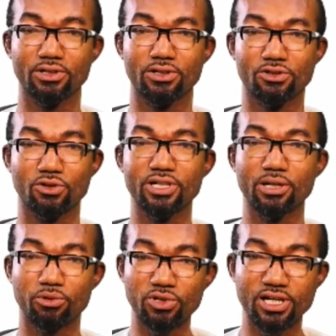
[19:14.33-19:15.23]
So in the
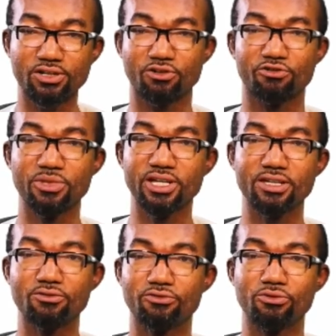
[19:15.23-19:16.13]
process of
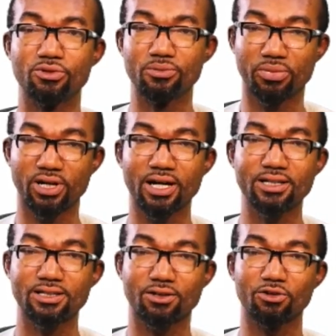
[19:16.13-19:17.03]
making food,
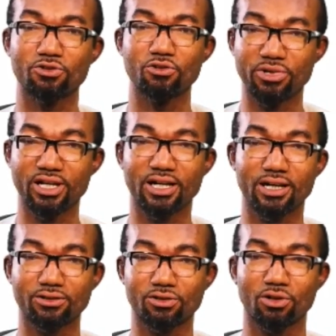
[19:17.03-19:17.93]
plants also bring
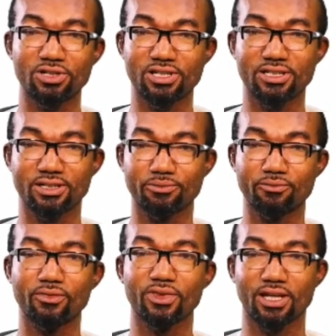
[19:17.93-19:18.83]
out oxygen
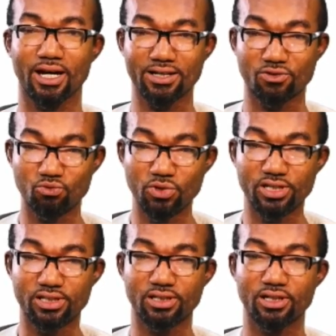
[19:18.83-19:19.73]
as
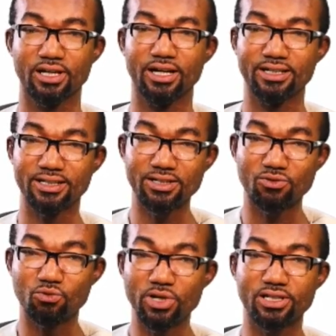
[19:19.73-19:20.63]
waste. And this
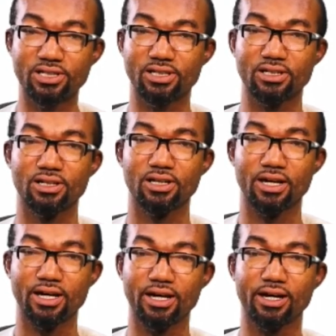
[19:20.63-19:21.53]
waste
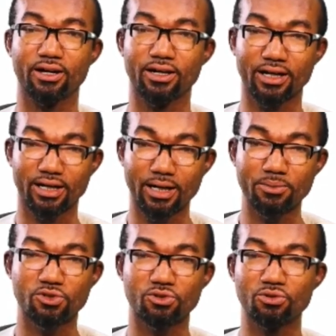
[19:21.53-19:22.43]
air
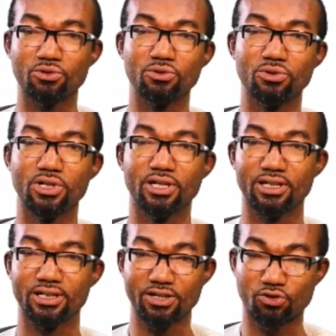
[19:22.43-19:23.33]
comes through
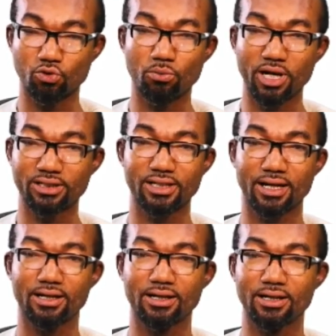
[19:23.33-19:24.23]
the stomata
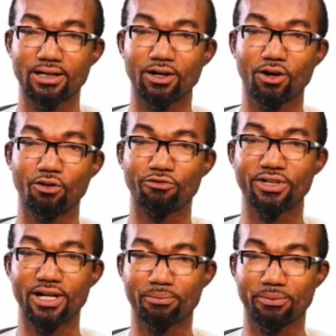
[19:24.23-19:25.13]
of
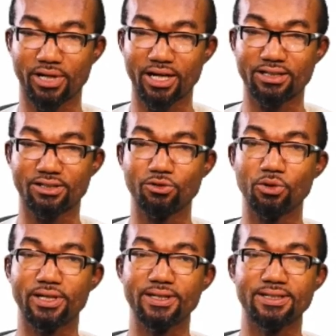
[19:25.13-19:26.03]
the plant
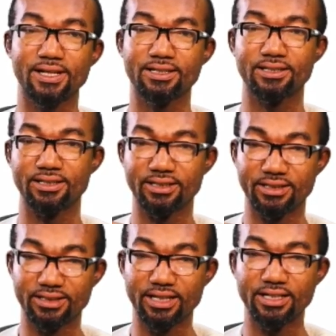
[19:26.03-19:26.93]
located in
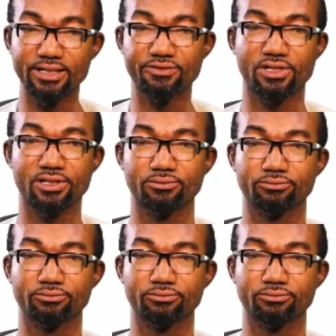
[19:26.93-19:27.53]
the leaves.